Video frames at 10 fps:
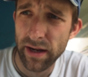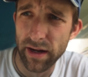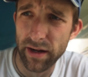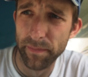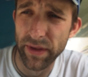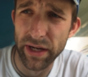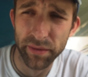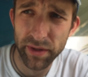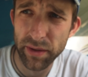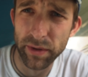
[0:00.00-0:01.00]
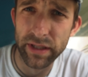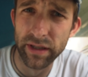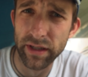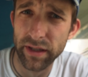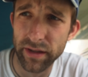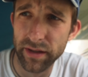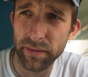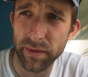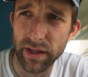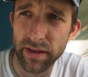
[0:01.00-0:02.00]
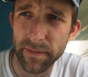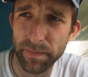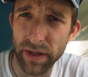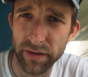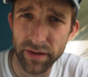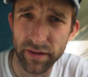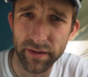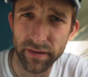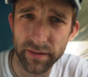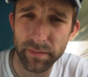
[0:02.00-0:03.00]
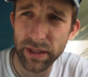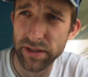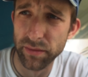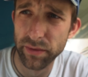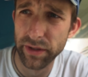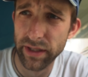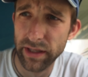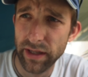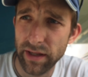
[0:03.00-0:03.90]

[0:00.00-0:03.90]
And I really worked it in good with a little piece of wood